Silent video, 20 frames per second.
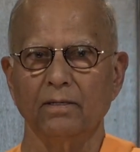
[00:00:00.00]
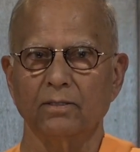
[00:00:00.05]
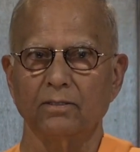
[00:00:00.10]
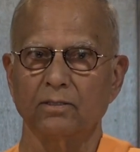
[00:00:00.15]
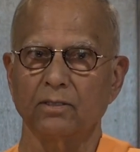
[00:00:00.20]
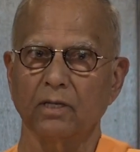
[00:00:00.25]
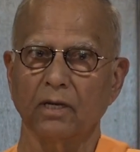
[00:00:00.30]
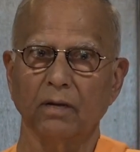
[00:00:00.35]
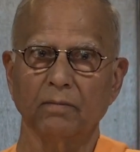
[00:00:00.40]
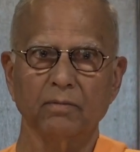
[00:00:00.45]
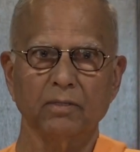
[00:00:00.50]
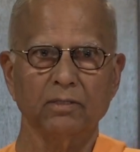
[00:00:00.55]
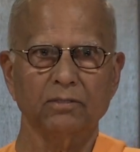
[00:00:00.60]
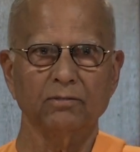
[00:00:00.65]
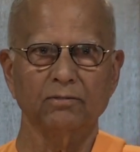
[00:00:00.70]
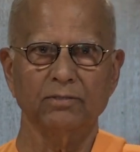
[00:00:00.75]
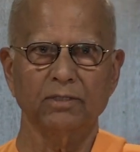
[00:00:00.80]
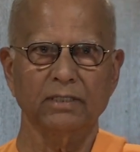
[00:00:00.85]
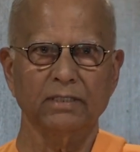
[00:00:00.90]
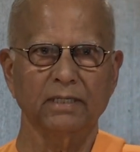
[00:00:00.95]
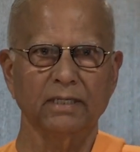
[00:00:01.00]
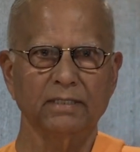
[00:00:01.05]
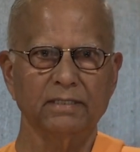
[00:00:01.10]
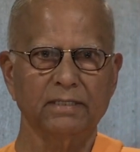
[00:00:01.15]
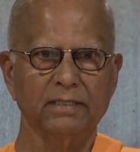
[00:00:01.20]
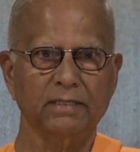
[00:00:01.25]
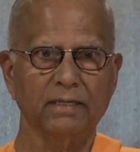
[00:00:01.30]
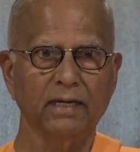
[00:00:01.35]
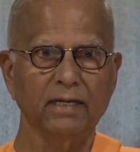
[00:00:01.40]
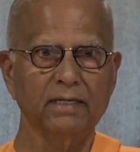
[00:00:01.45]
Sri Ramakrishna's
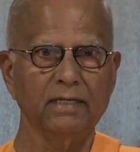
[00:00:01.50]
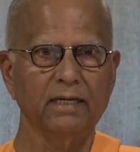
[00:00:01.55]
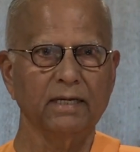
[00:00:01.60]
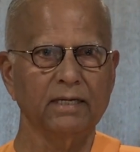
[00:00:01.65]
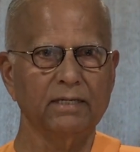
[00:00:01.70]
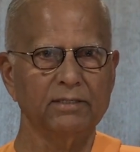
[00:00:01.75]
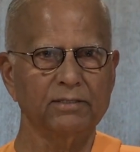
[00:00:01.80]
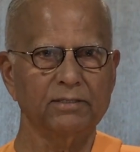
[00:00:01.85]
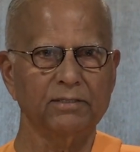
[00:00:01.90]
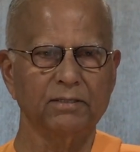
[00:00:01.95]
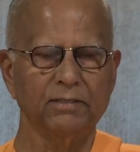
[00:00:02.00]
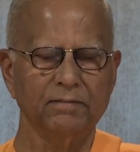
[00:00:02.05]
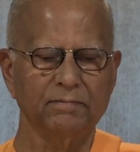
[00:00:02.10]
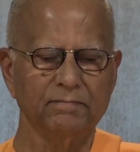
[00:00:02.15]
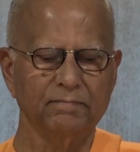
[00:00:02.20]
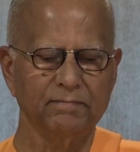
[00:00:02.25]
training is